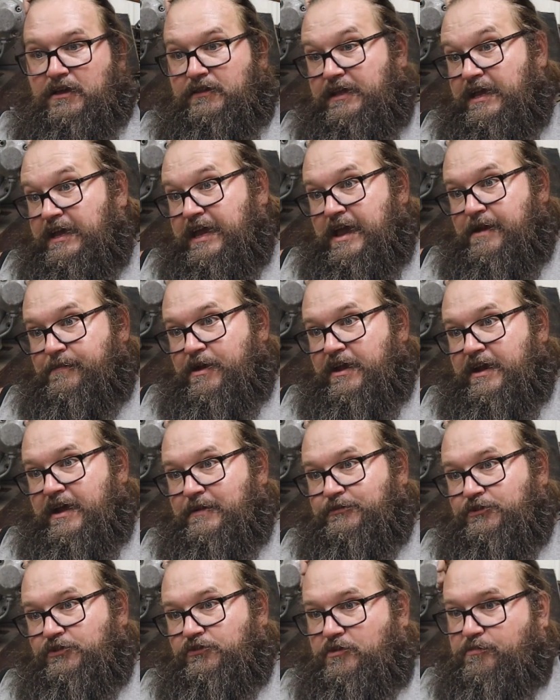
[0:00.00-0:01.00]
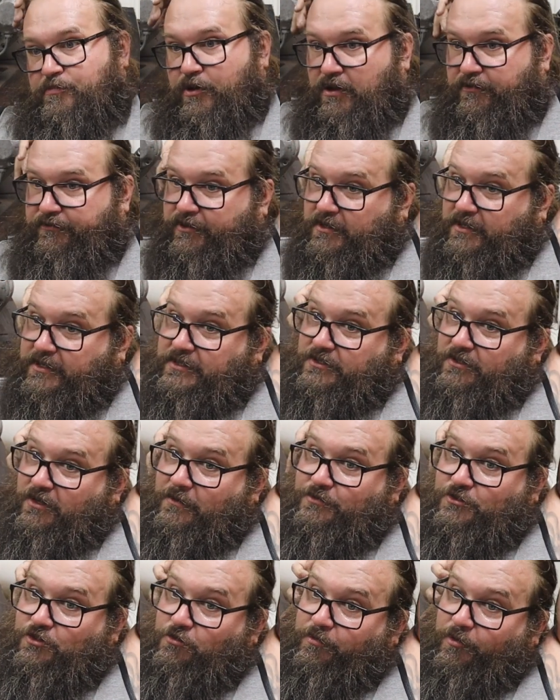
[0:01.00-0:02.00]
they came out absolutely perfectly,
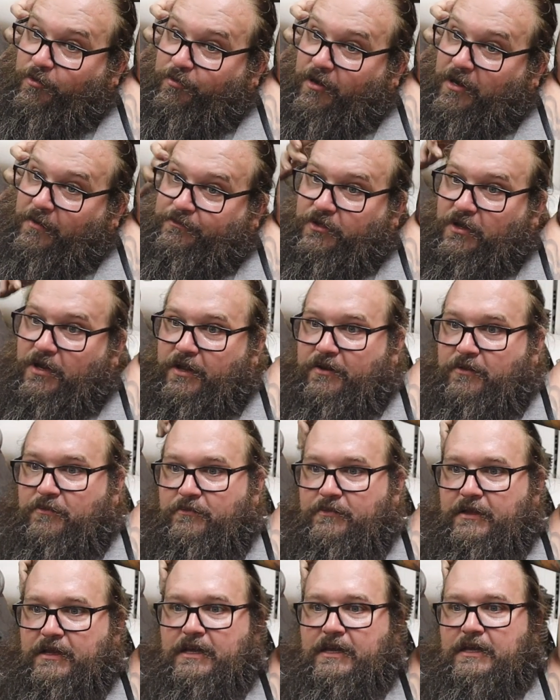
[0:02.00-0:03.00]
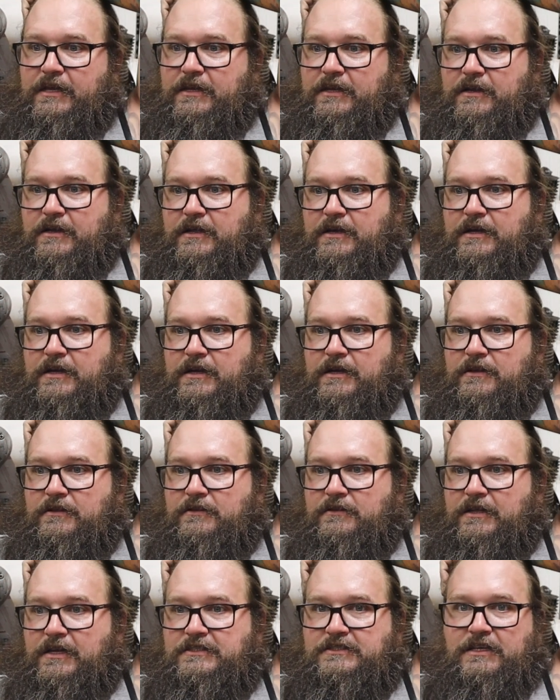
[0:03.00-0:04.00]
so I'm super pumped on them. And
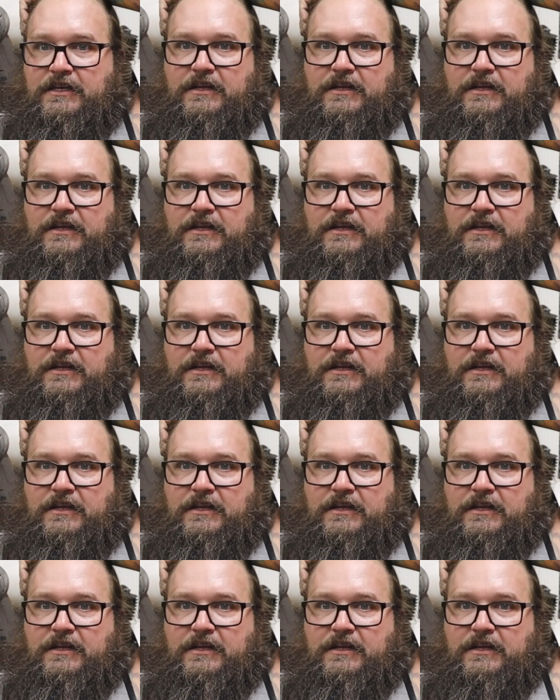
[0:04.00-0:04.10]
that's